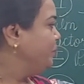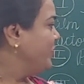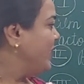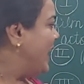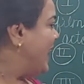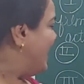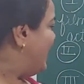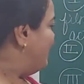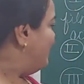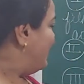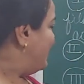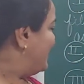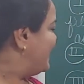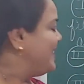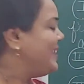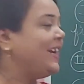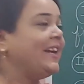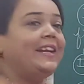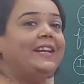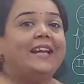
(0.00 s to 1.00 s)
elements
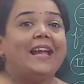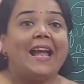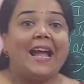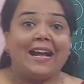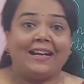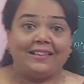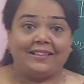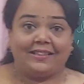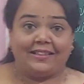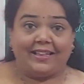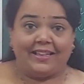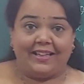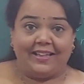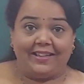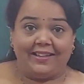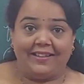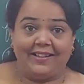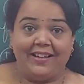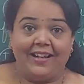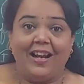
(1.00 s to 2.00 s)
like
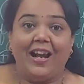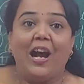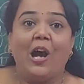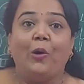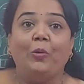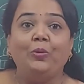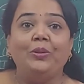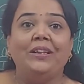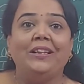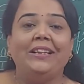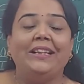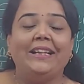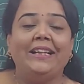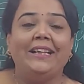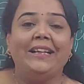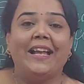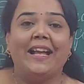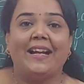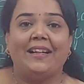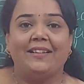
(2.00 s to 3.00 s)
acting, how the
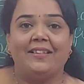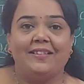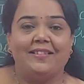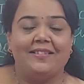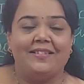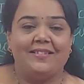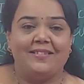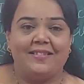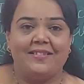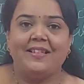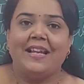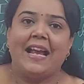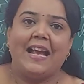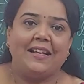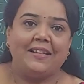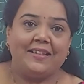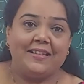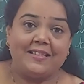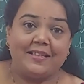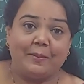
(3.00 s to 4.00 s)
lead actors
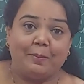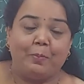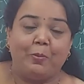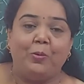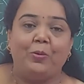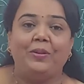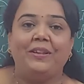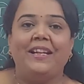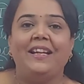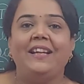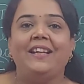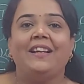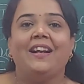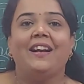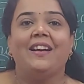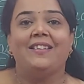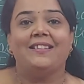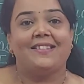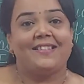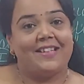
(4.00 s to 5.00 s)
and the supporting
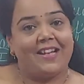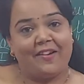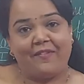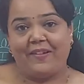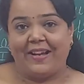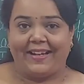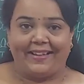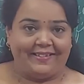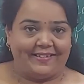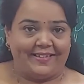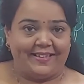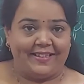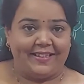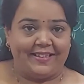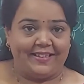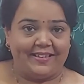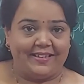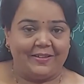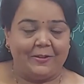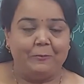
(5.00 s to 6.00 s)
cast have acted.
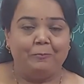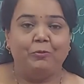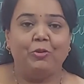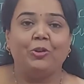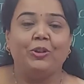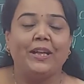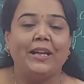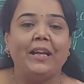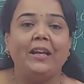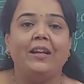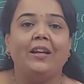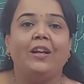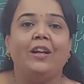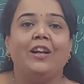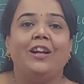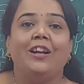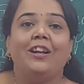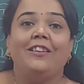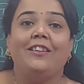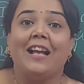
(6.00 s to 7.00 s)
Okay,
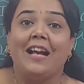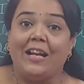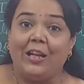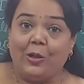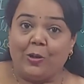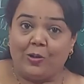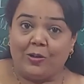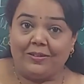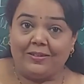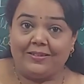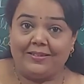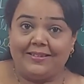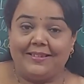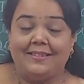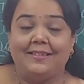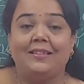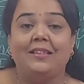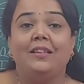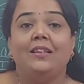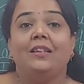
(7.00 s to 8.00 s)

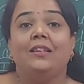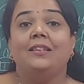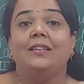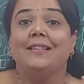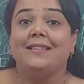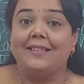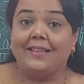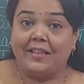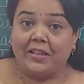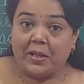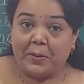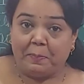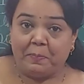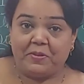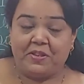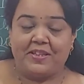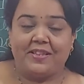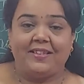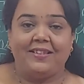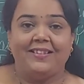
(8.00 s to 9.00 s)
dialogues, the
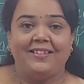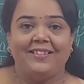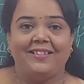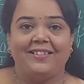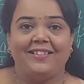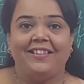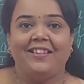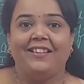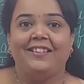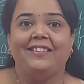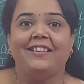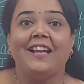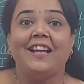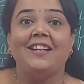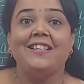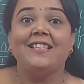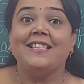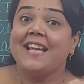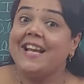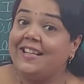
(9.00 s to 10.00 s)
script, their
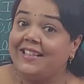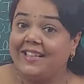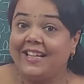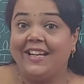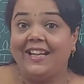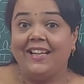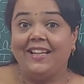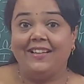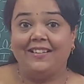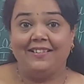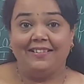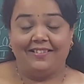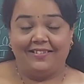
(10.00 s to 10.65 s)
setting,